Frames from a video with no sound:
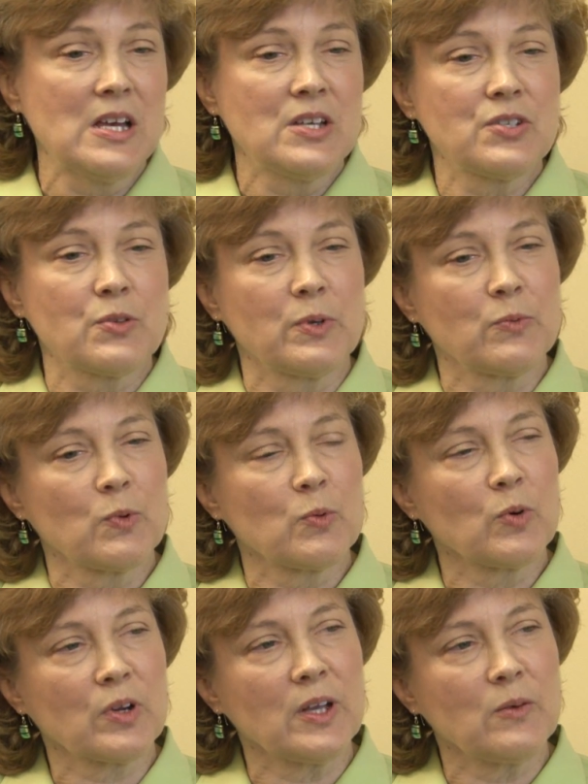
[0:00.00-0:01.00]
So when
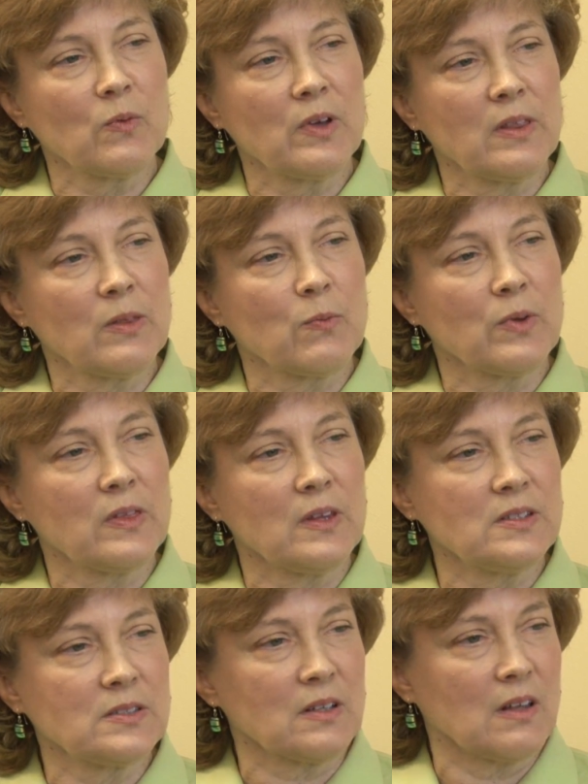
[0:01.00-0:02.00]
we're working with, with
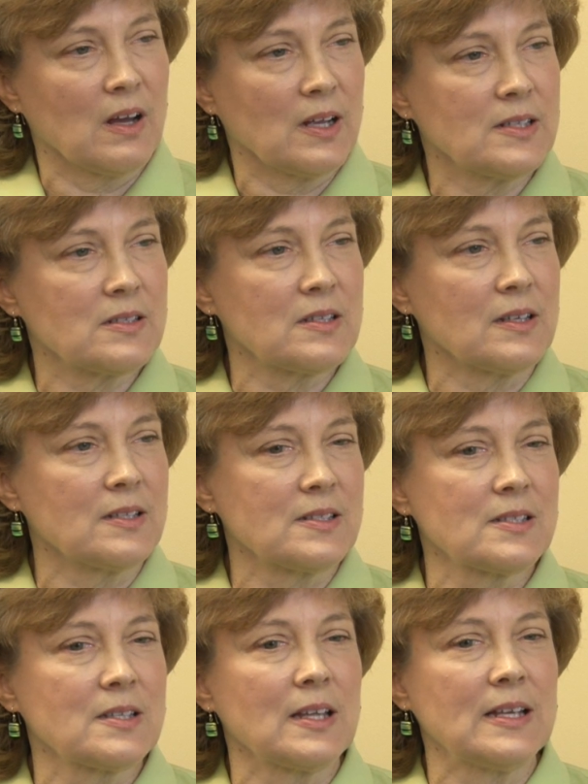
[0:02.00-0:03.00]
these clients,
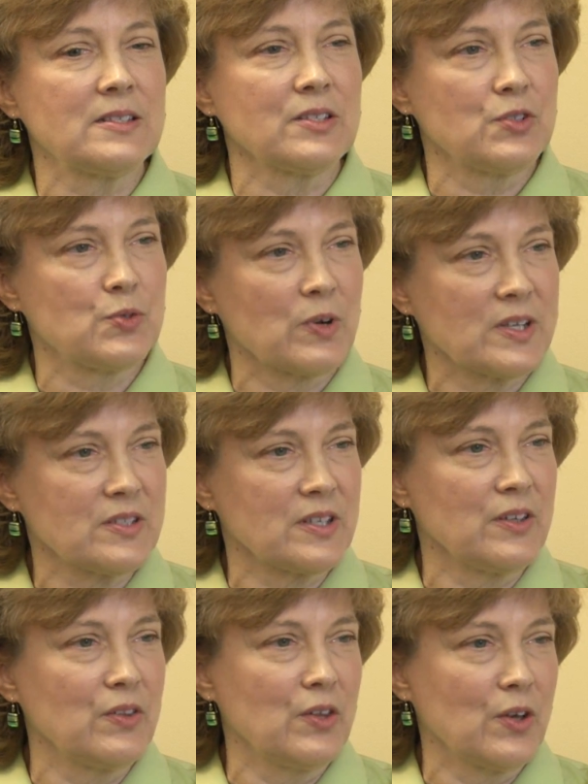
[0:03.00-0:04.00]
it's, it's
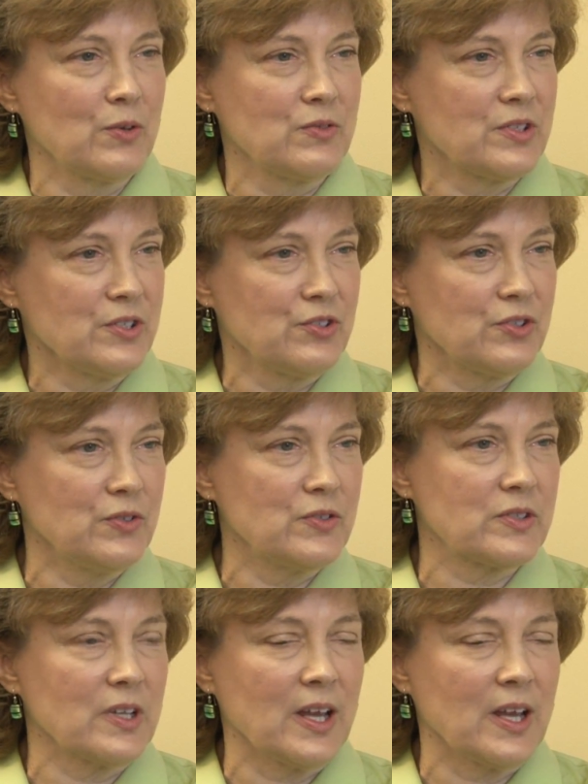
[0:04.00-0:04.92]
addressing those issues.